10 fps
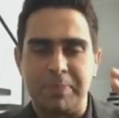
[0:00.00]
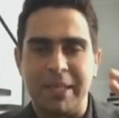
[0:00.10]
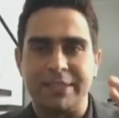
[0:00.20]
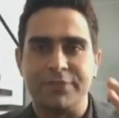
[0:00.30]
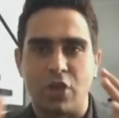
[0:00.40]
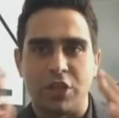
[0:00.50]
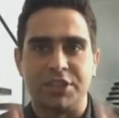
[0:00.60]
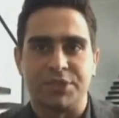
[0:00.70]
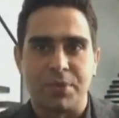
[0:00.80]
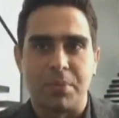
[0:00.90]
perspective, not
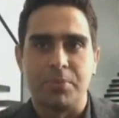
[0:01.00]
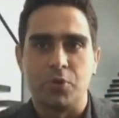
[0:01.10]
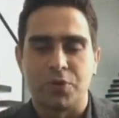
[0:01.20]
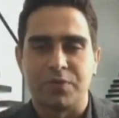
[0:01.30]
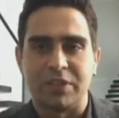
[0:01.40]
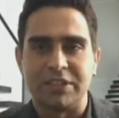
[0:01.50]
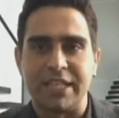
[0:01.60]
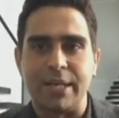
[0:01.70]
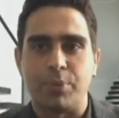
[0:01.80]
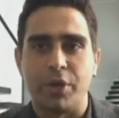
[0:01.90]
just from a mutual fund
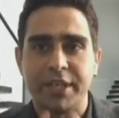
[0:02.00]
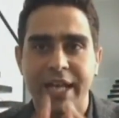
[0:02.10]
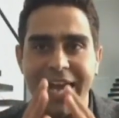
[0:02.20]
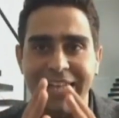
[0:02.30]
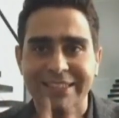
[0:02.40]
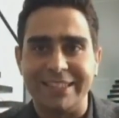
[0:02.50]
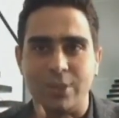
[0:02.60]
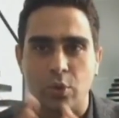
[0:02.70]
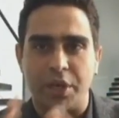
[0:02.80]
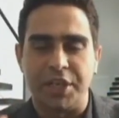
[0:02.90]
standpoint, asset
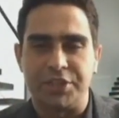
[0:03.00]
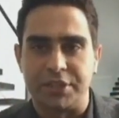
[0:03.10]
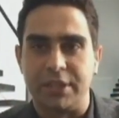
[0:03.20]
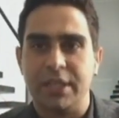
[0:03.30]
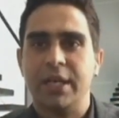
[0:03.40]
allocation